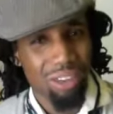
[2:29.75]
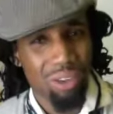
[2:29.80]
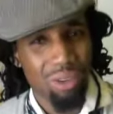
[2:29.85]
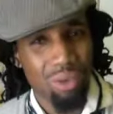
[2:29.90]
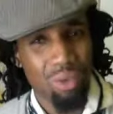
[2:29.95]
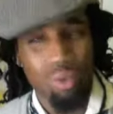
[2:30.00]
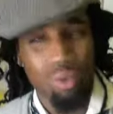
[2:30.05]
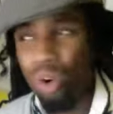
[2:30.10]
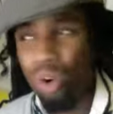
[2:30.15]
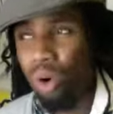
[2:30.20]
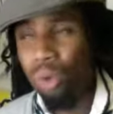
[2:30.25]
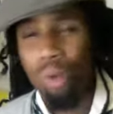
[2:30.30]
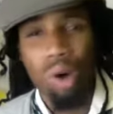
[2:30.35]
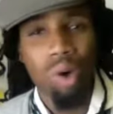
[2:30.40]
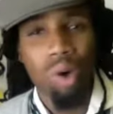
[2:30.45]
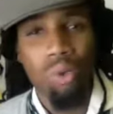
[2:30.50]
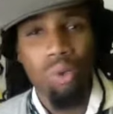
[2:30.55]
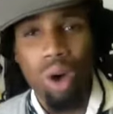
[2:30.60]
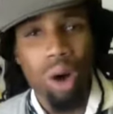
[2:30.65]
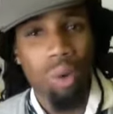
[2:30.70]
whoa, whoa,
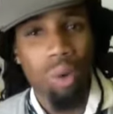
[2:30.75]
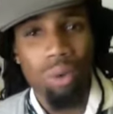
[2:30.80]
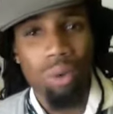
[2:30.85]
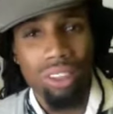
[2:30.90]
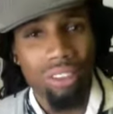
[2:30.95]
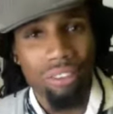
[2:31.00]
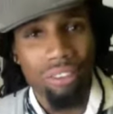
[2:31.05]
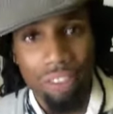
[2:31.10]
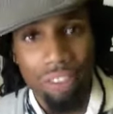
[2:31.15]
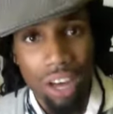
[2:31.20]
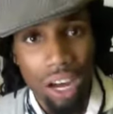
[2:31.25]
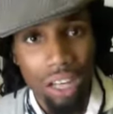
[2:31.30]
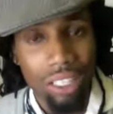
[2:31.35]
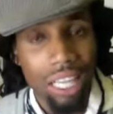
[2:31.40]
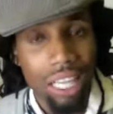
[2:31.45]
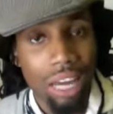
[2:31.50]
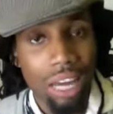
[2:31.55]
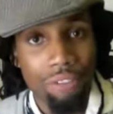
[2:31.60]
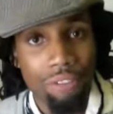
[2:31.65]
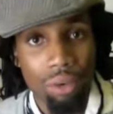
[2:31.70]
whoa, what the fuck?
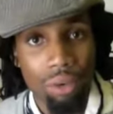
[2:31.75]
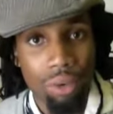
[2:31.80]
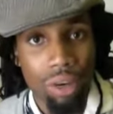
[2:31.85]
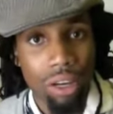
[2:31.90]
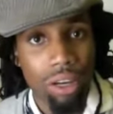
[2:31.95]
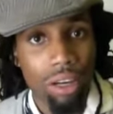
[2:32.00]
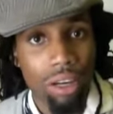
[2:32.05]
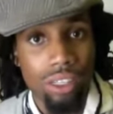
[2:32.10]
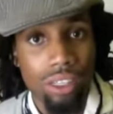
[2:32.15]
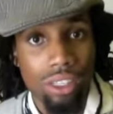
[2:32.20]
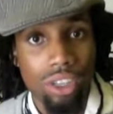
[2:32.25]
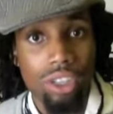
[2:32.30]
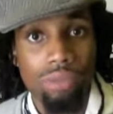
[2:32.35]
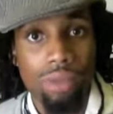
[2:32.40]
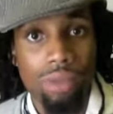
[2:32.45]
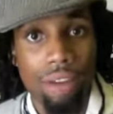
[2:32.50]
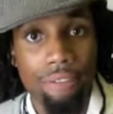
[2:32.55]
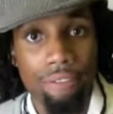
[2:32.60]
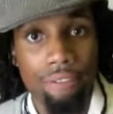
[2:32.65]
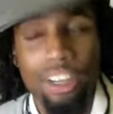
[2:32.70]
Like, for real, excuse
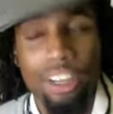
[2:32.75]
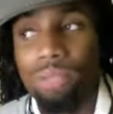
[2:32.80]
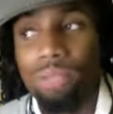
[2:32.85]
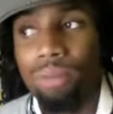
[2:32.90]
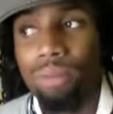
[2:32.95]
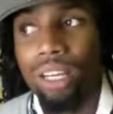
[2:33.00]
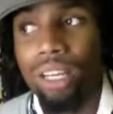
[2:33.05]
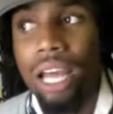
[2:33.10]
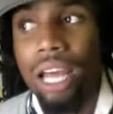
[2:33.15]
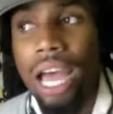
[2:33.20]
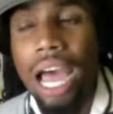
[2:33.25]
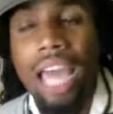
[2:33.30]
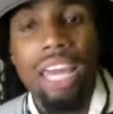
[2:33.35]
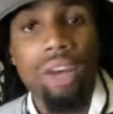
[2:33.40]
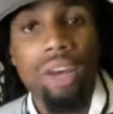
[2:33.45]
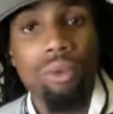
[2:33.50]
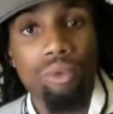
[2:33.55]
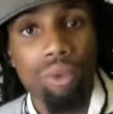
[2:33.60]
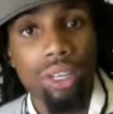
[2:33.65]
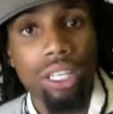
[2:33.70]
my French, but
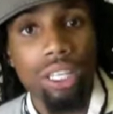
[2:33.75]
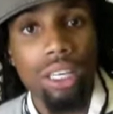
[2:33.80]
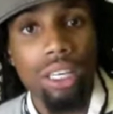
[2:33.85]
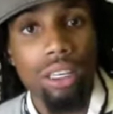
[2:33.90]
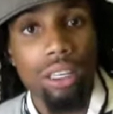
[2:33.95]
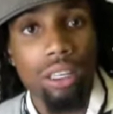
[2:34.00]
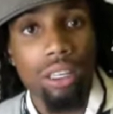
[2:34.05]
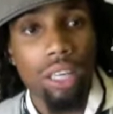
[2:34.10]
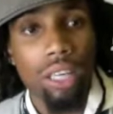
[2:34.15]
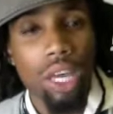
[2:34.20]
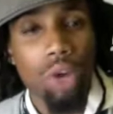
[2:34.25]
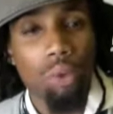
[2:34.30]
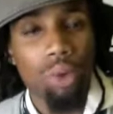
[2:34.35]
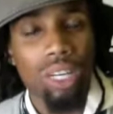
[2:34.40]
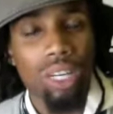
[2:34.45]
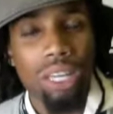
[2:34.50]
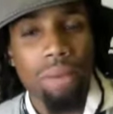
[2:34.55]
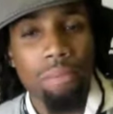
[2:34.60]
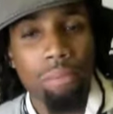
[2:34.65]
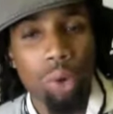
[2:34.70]
it really, it
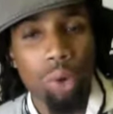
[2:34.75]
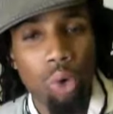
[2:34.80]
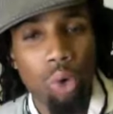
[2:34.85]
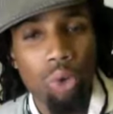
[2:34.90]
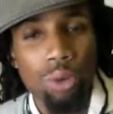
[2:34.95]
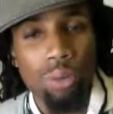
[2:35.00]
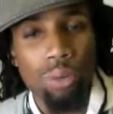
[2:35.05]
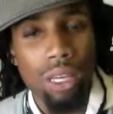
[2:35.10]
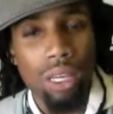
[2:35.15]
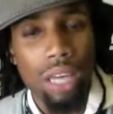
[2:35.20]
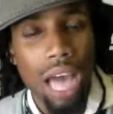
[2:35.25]
really moves me.